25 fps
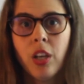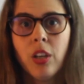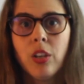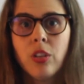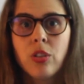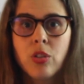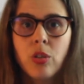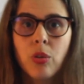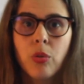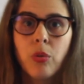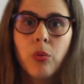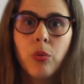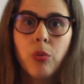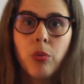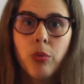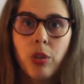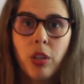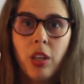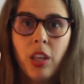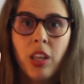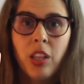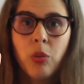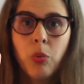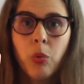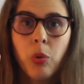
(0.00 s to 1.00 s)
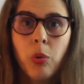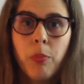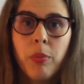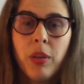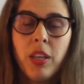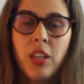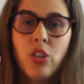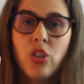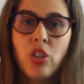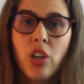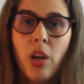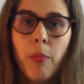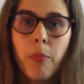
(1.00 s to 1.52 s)
So it will
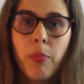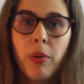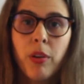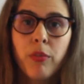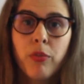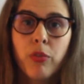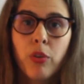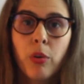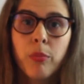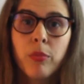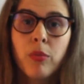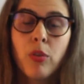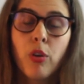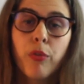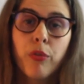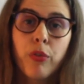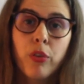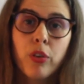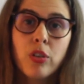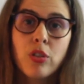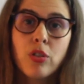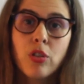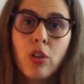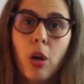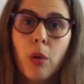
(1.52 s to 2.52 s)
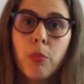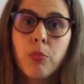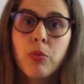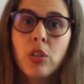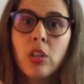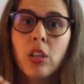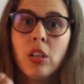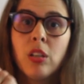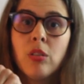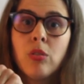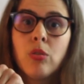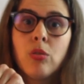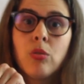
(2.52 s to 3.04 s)
be jumping from your first
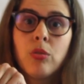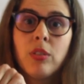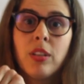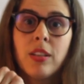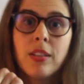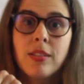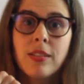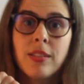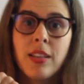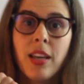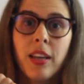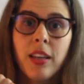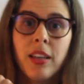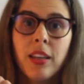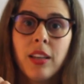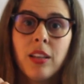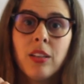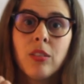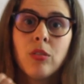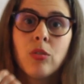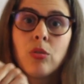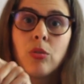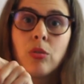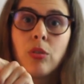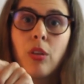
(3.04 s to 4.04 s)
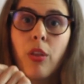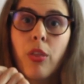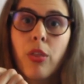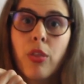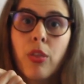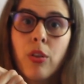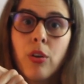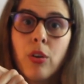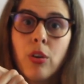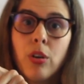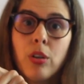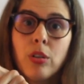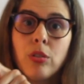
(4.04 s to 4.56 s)
option to the second, to the
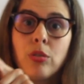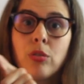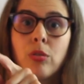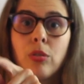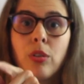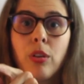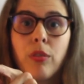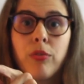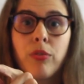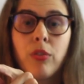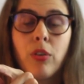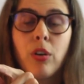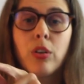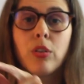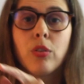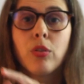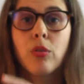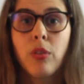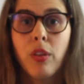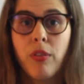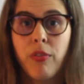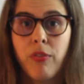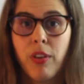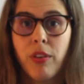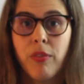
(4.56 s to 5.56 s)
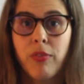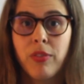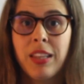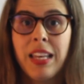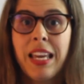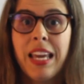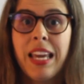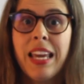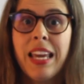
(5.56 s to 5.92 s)
third, to the fourth, to the fifth.